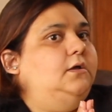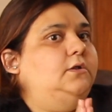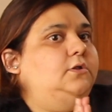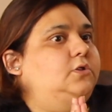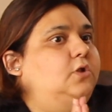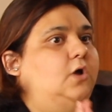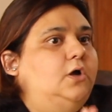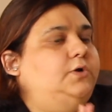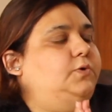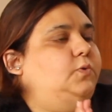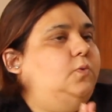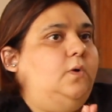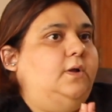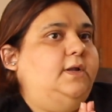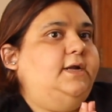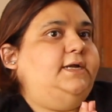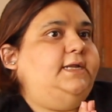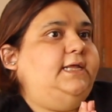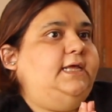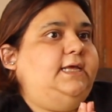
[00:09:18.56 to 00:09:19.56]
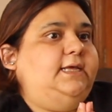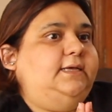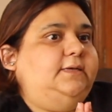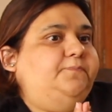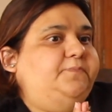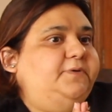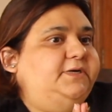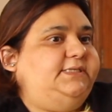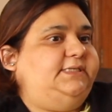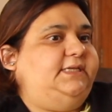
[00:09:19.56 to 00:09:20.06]
Not
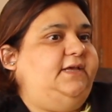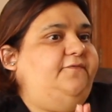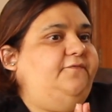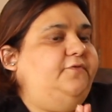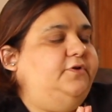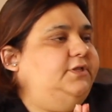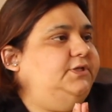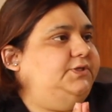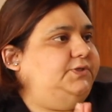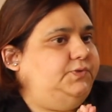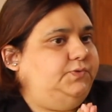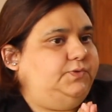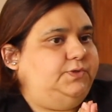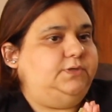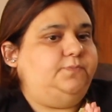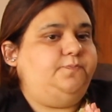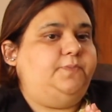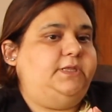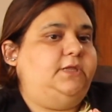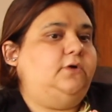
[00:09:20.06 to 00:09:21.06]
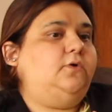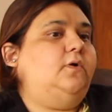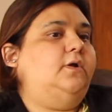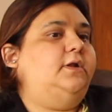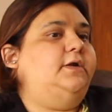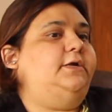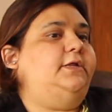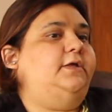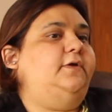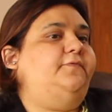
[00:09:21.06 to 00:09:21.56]
quality per se for the student, but the
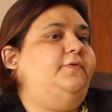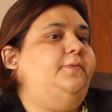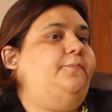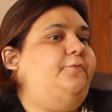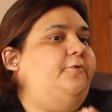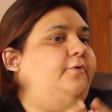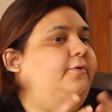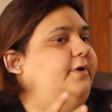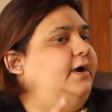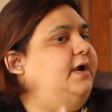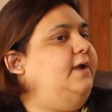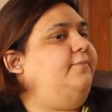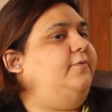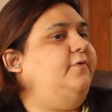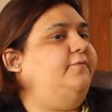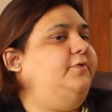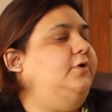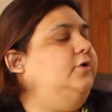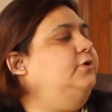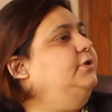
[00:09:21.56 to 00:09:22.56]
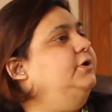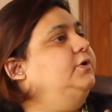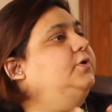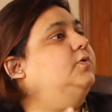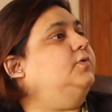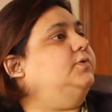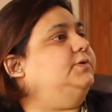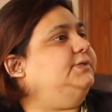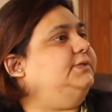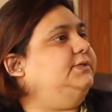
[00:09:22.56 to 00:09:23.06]
quality of the program or the
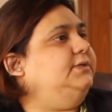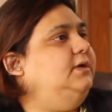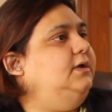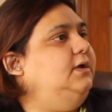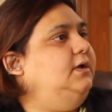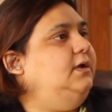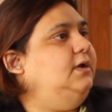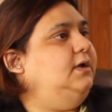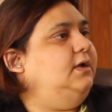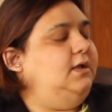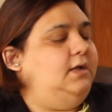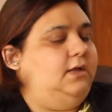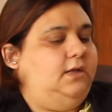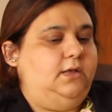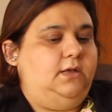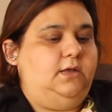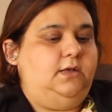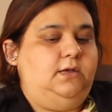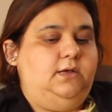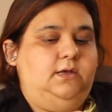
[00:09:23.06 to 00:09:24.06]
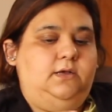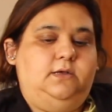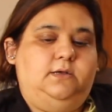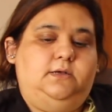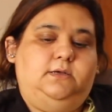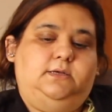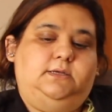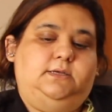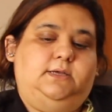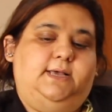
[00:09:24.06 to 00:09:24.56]
course.
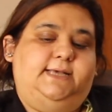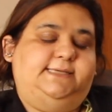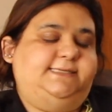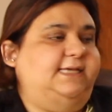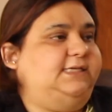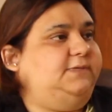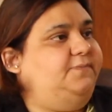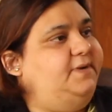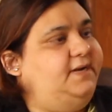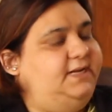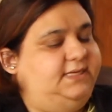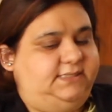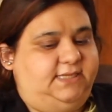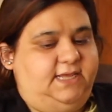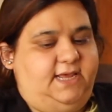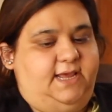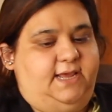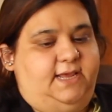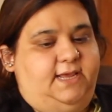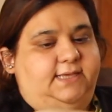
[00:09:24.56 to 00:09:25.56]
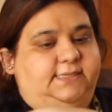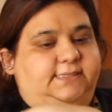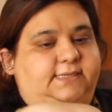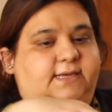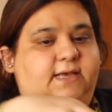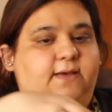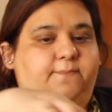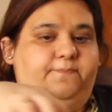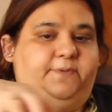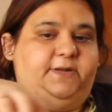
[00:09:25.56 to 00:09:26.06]
Assessment is the
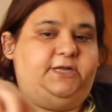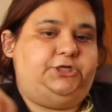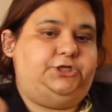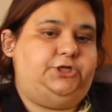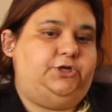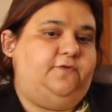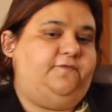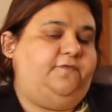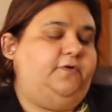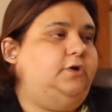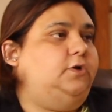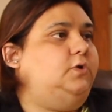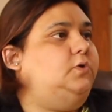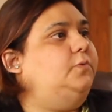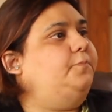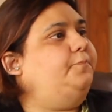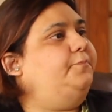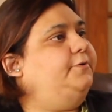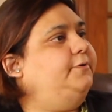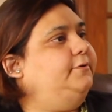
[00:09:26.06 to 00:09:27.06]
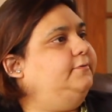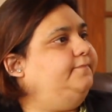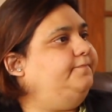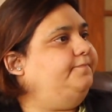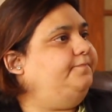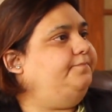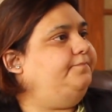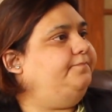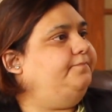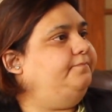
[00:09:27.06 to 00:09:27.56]
completion of a loop.
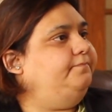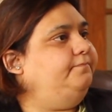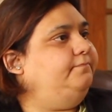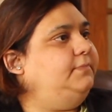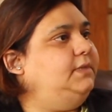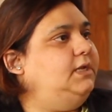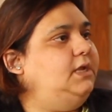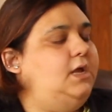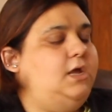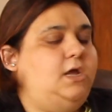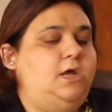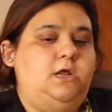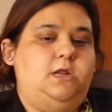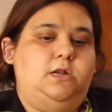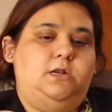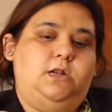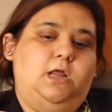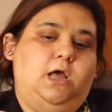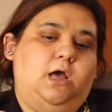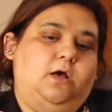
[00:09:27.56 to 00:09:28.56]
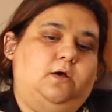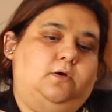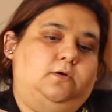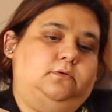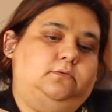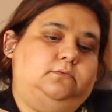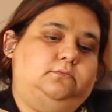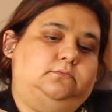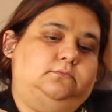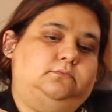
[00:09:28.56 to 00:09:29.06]

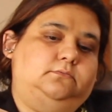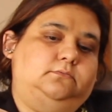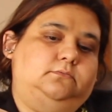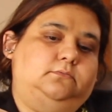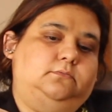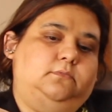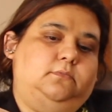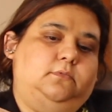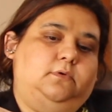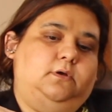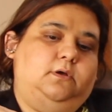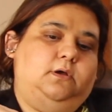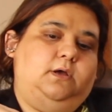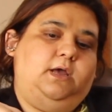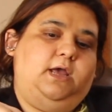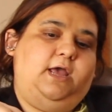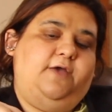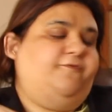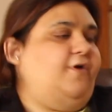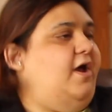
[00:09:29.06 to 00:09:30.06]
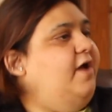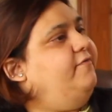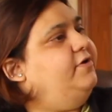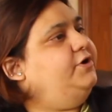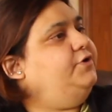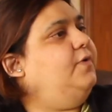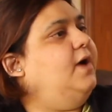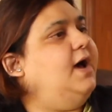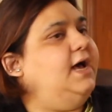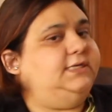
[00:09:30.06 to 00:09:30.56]
Now, if I
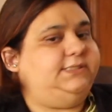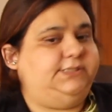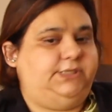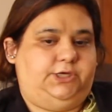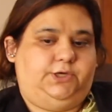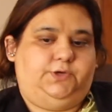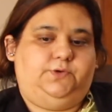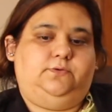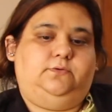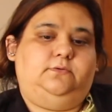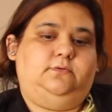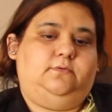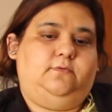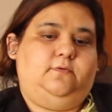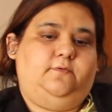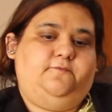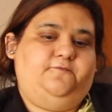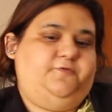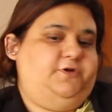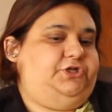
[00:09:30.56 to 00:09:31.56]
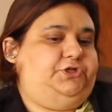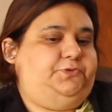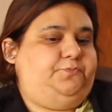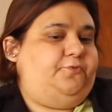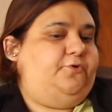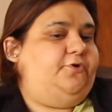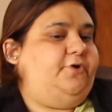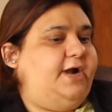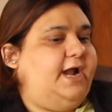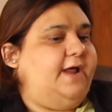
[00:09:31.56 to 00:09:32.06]
were to ask you which
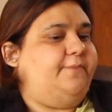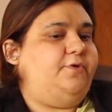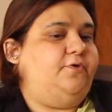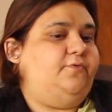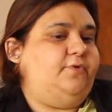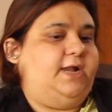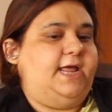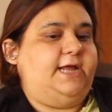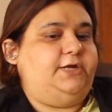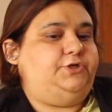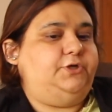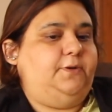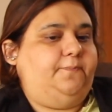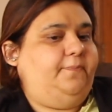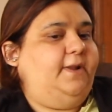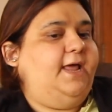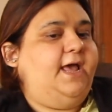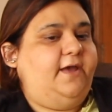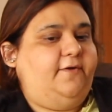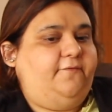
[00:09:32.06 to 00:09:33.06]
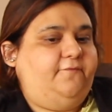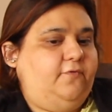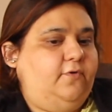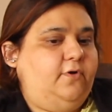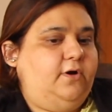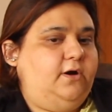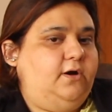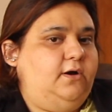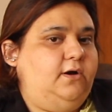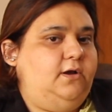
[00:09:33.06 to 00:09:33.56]
program you would like to apply
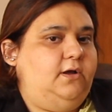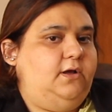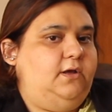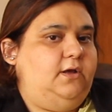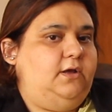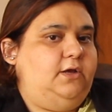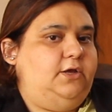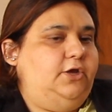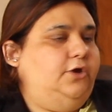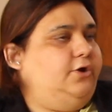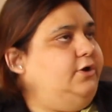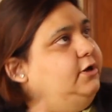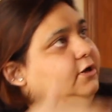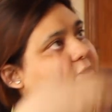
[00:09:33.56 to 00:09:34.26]
for, you're going